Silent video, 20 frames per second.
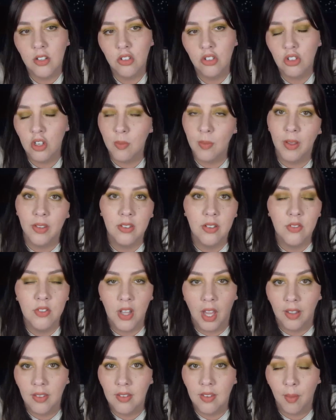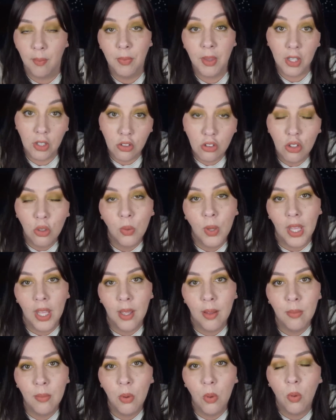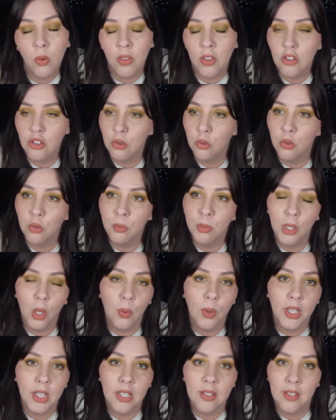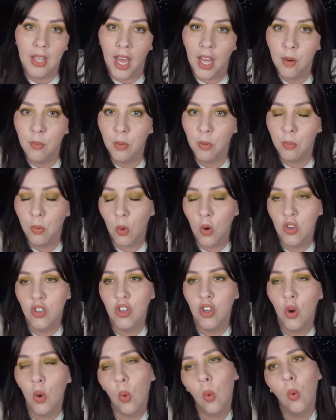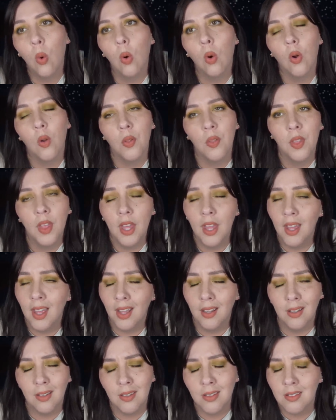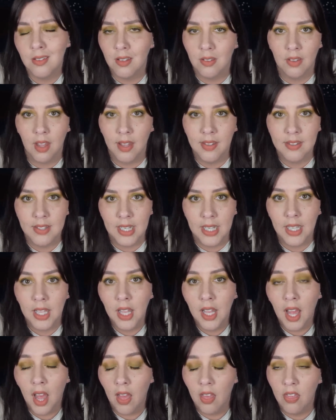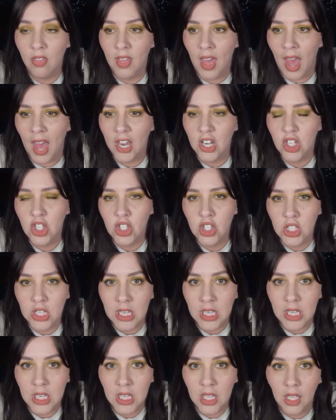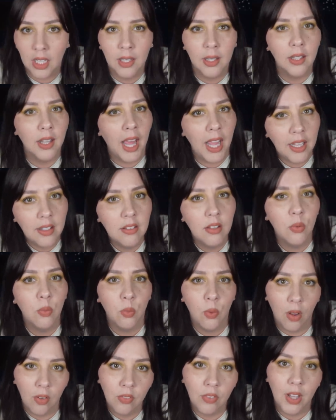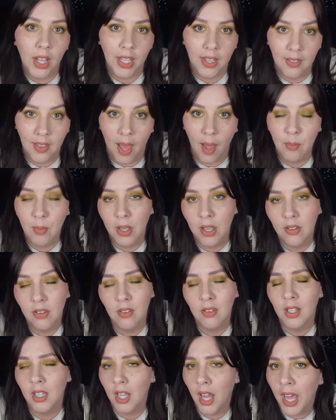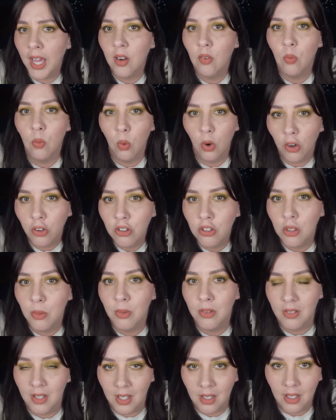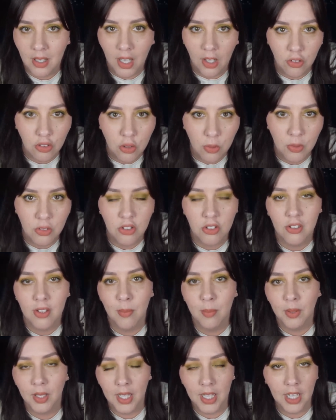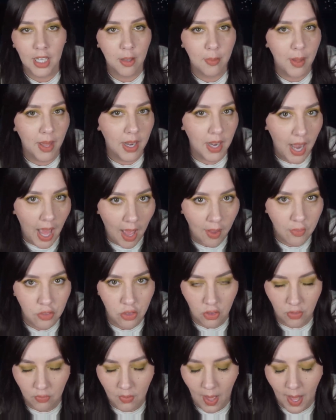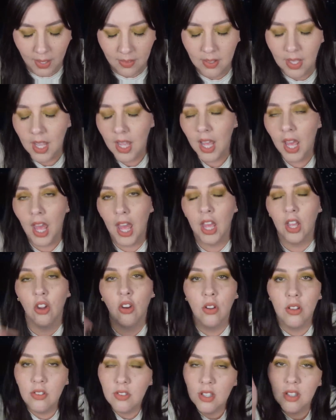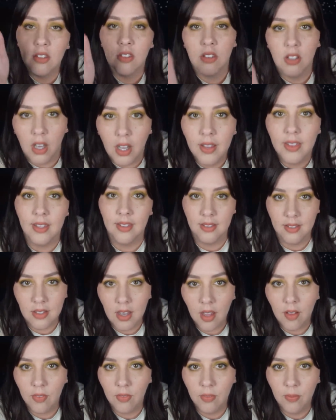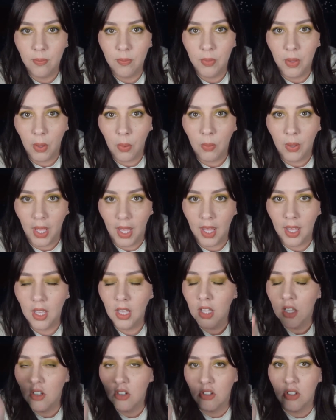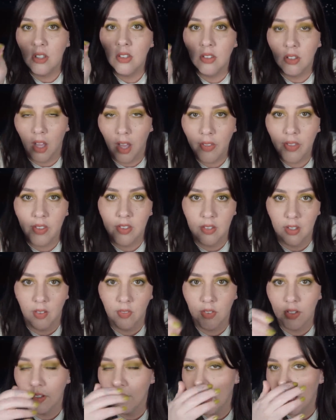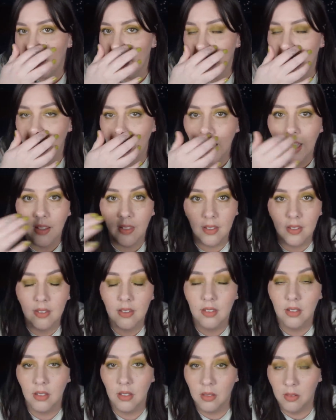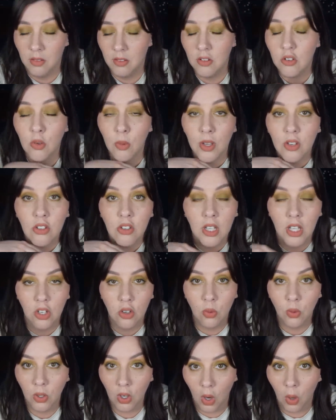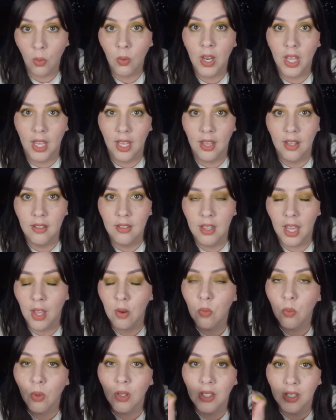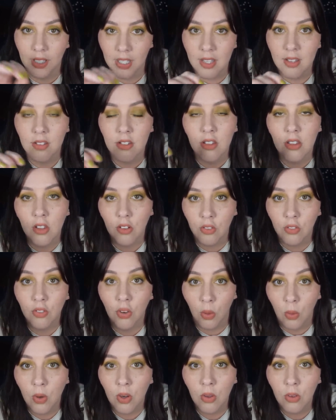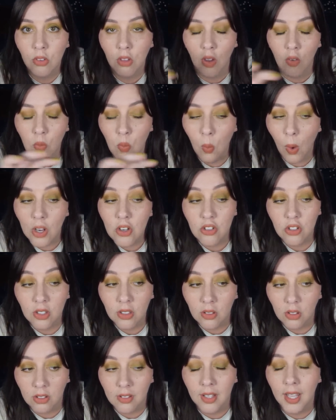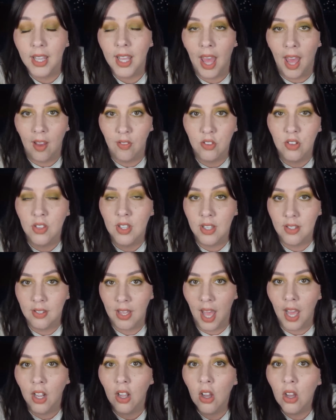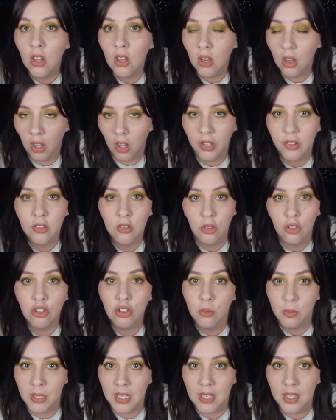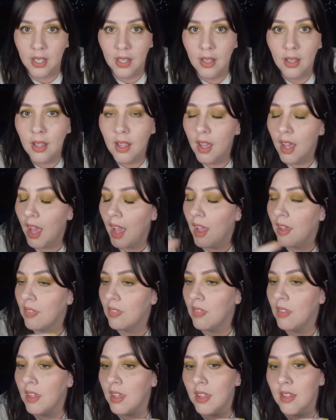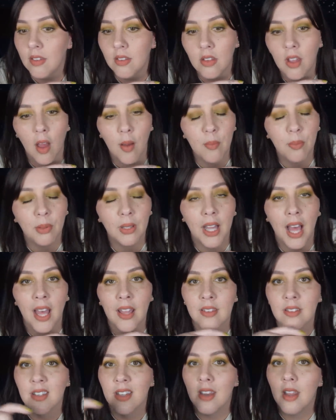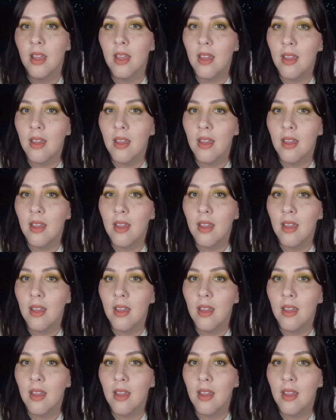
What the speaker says: she must have done something to him, or that she was blowing this out of proportion, or, and this is disgusting, that she liked it rough like that because of the line of work she was in, and now she was just complaining about it after the fact. And Christy saw this stuff, okay? She saw this stuff and decided to take this situation into her own hands and release the photos of what she looked like after the attack on social media, and these got blasted